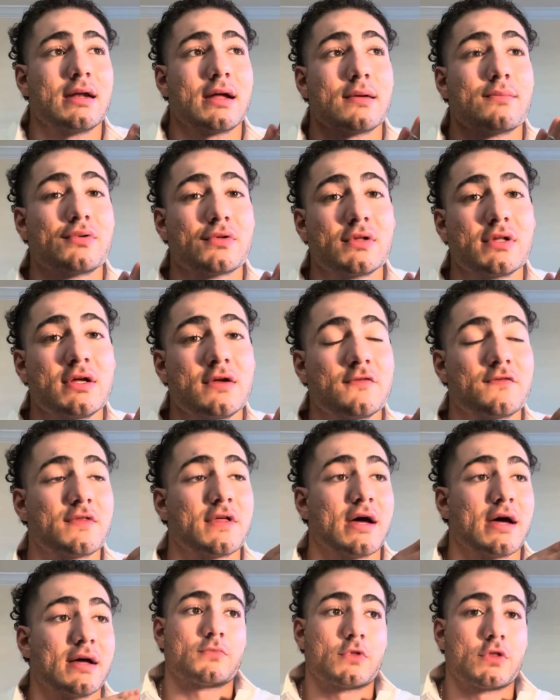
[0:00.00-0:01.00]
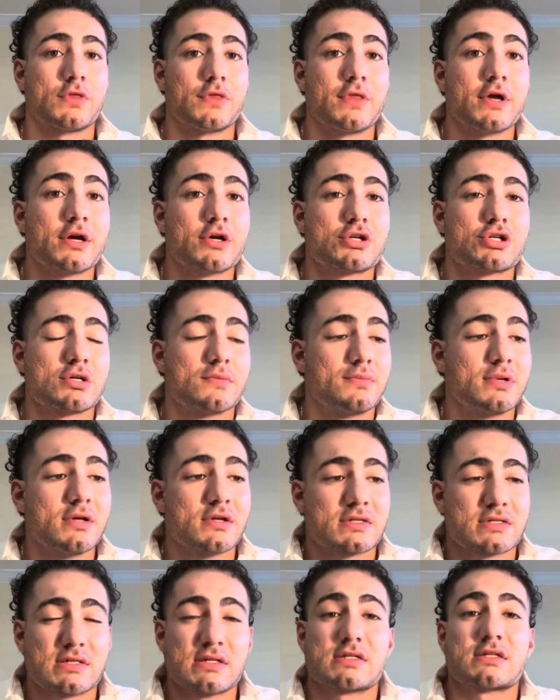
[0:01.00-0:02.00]
I believe that there should be
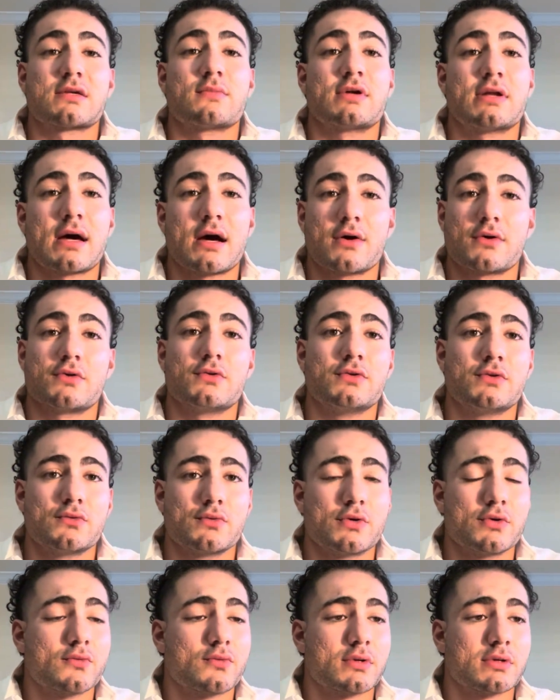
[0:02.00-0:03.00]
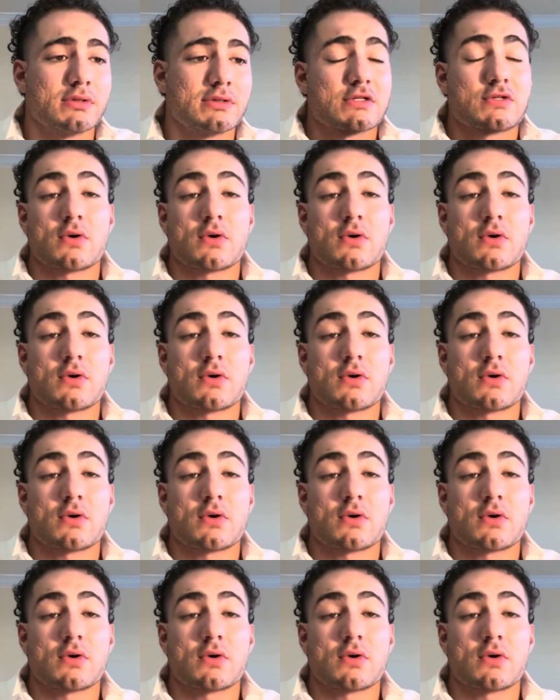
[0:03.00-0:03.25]
a system in how you do UWorld.